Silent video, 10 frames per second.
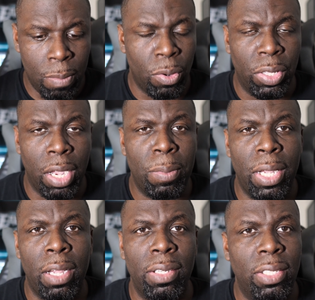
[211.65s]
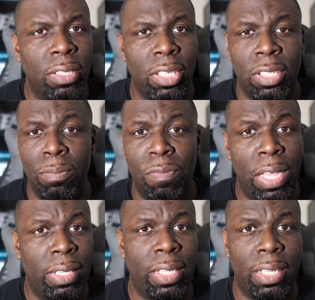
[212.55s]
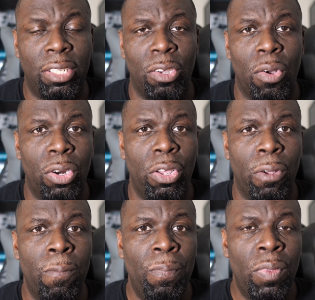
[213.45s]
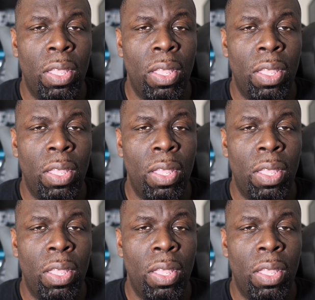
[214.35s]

point the camera down and still get some fantastic audio